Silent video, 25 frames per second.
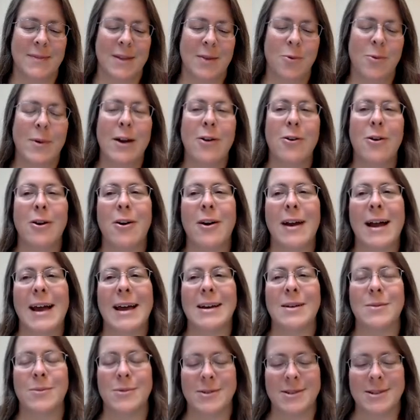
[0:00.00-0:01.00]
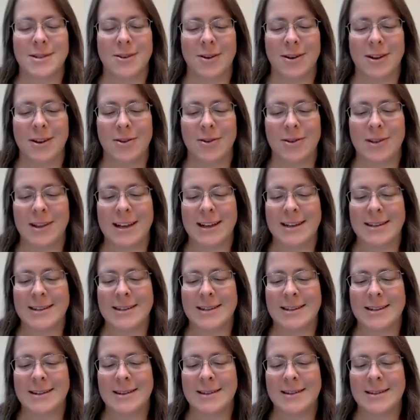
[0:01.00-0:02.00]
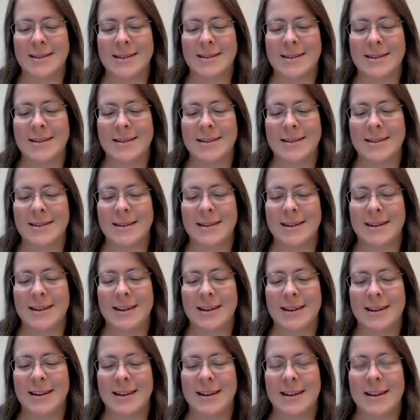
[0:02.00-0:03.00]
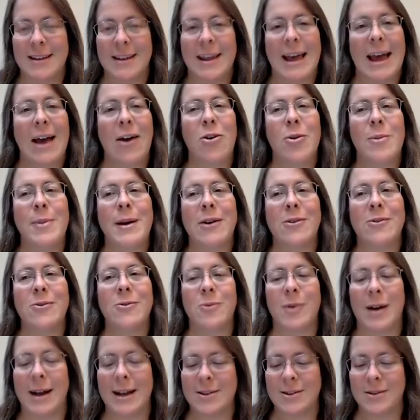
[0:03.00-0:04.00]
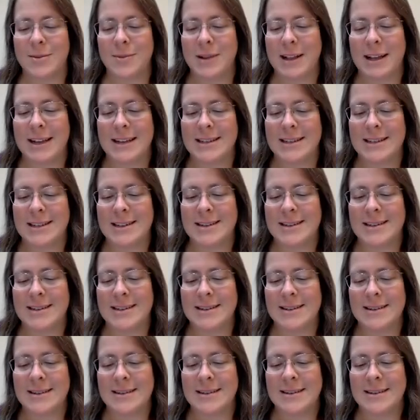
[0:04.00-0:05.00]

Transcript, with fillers: Where are animals on your list? How about wild places?